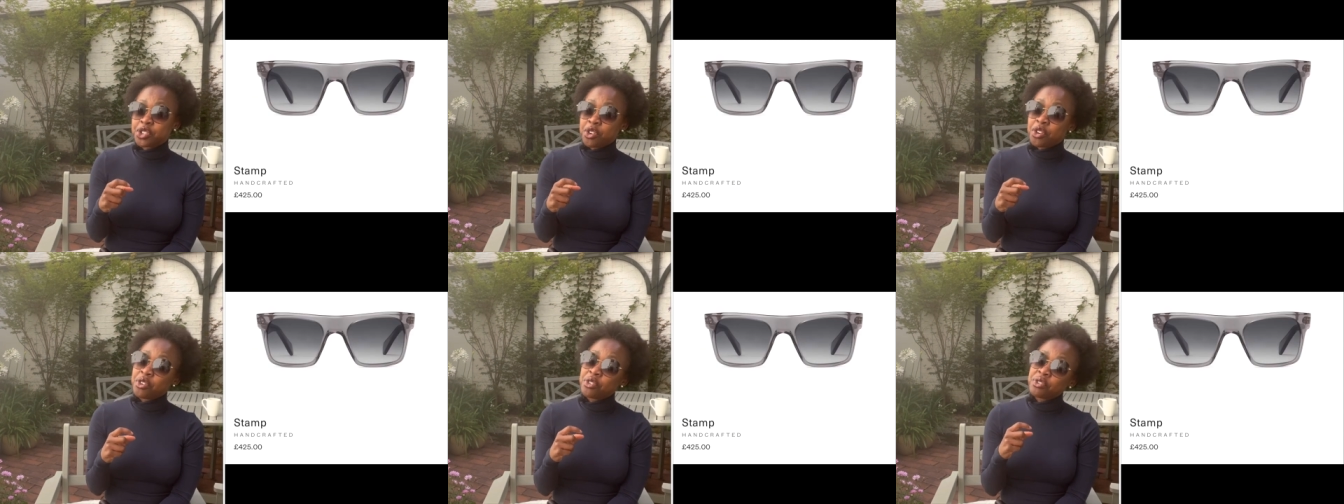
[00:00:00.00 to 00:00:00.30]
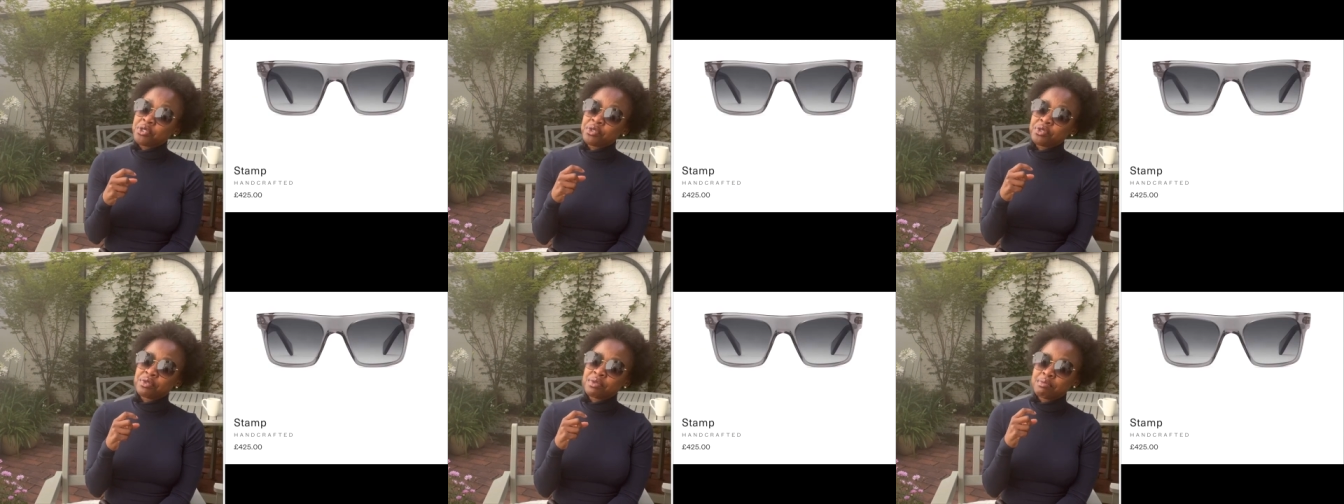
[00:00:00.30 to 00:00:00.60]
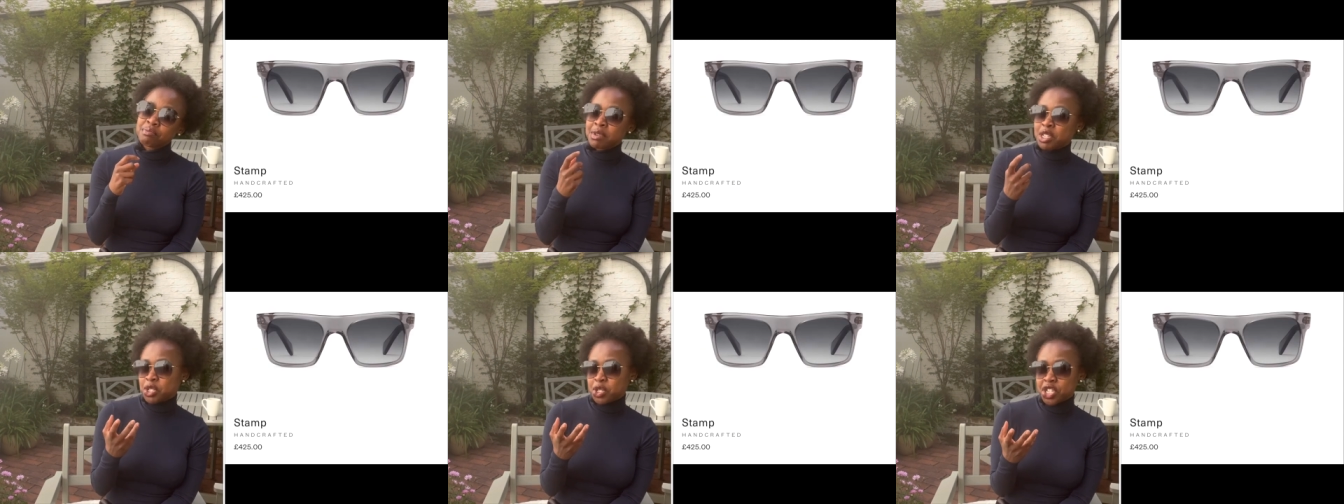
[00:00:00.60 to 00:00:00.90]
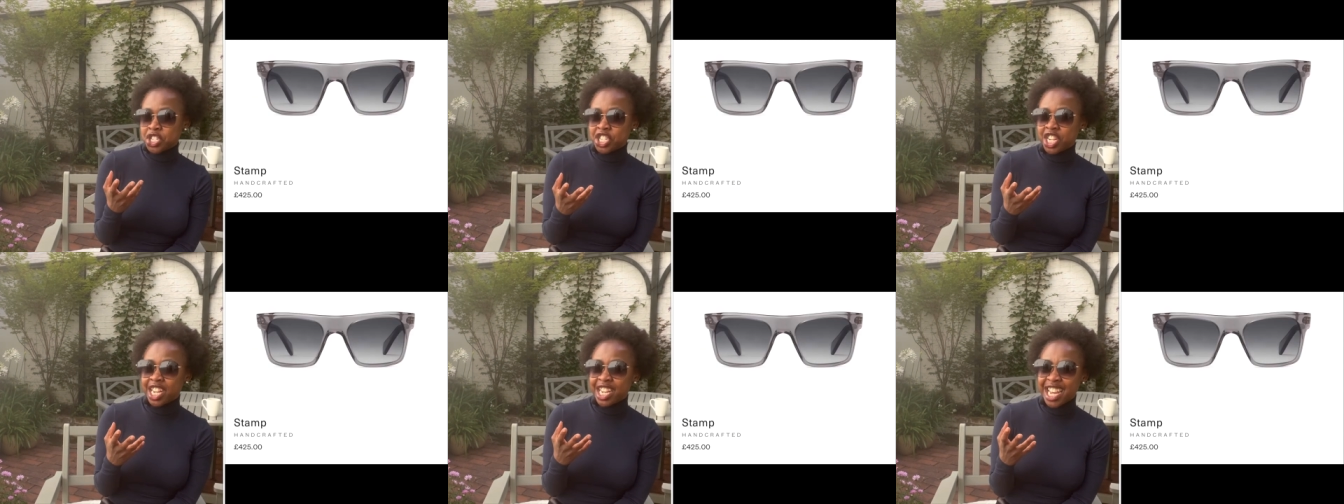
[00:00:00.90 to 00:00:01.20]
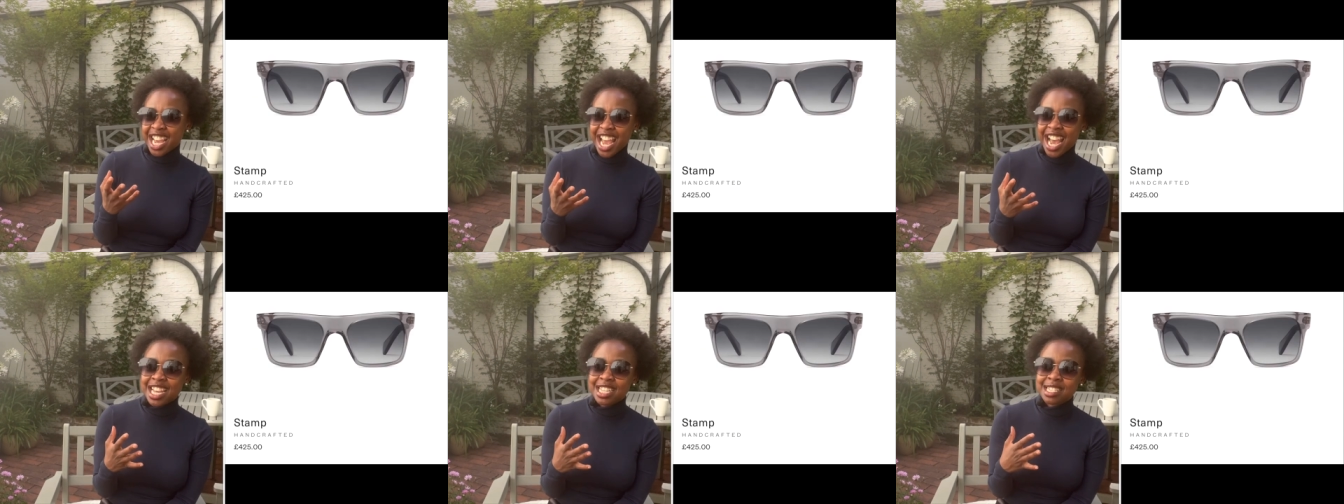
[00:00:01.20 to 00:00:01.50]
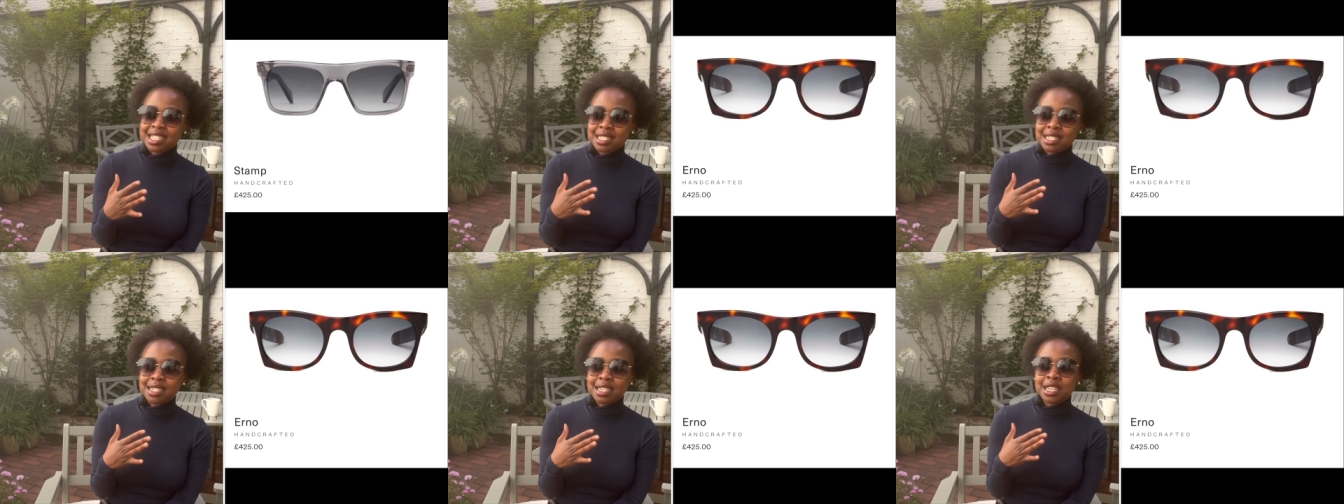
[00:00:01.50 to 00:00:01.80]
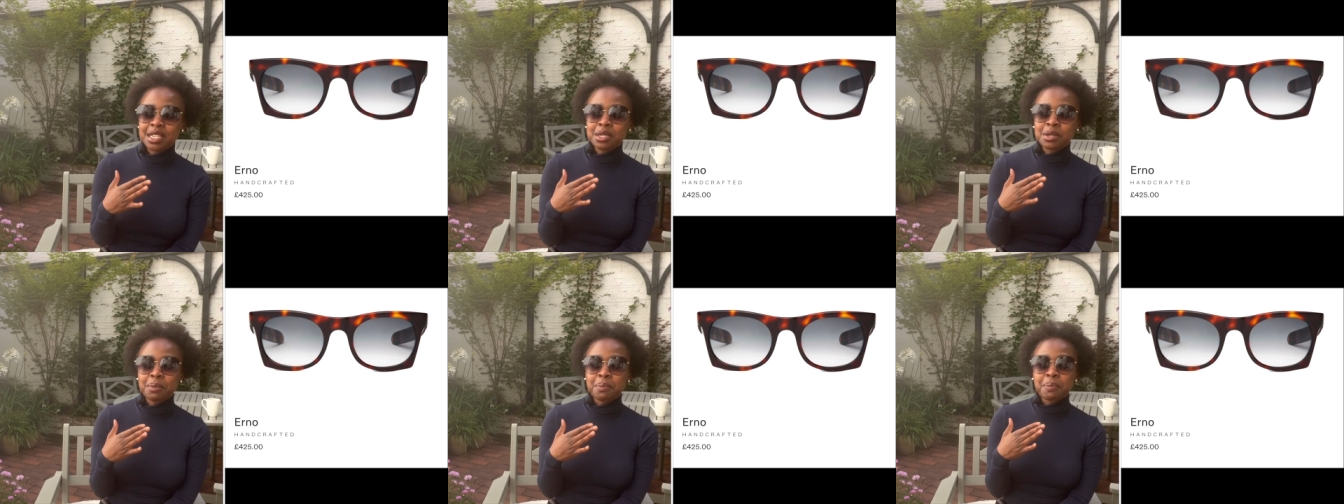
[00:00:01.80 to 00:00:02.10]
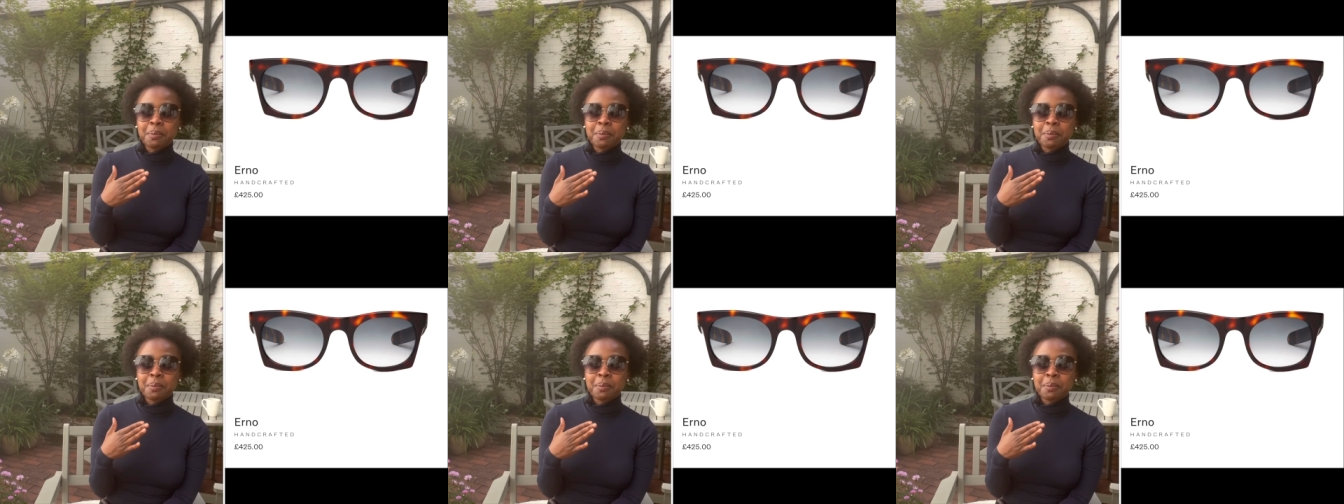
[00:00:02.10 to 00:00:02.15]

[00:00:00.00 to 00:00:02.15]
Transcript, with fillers: of Mazzucchelli acetate